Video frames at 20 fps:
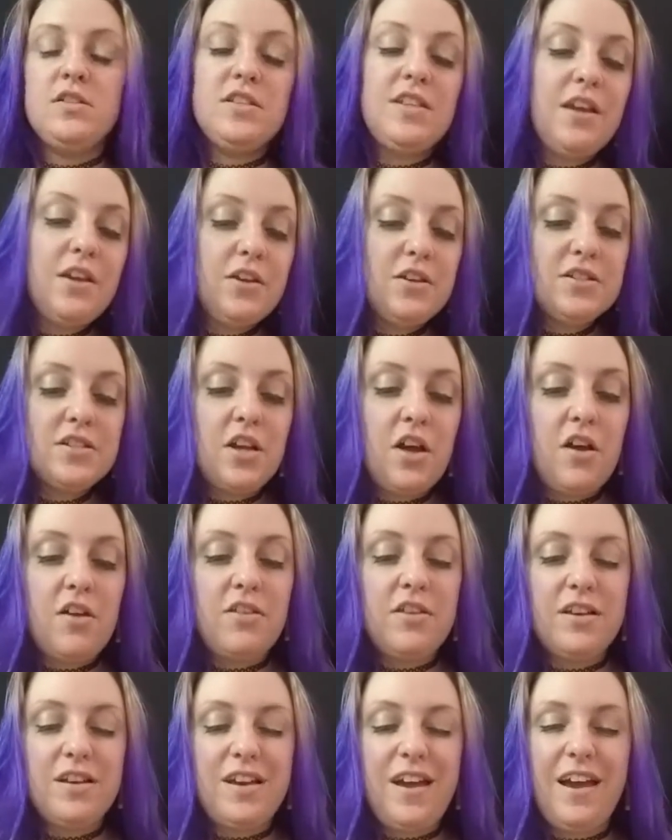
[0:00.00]
So now you
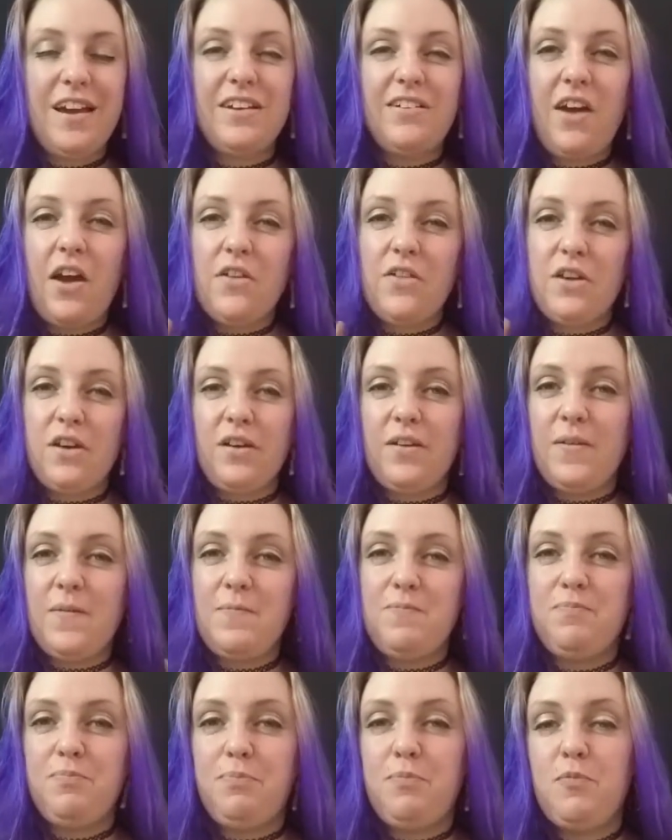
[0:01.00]
saw the kind of how
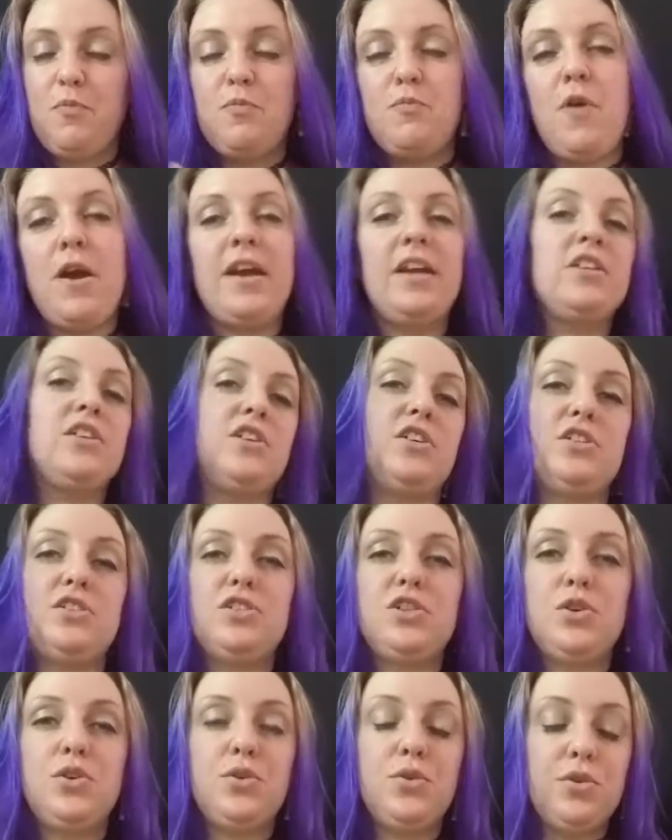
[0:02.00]
the
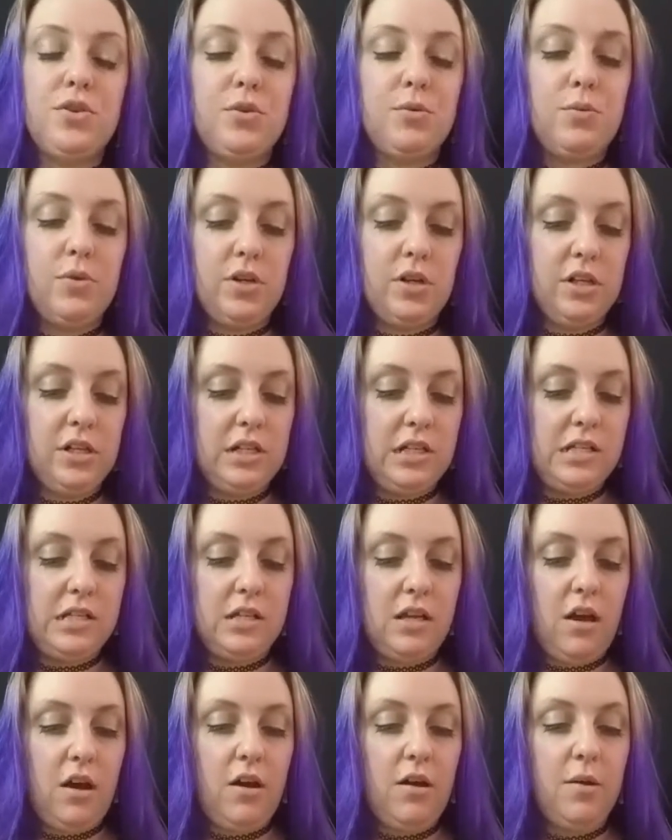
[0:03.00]
regular turn order works.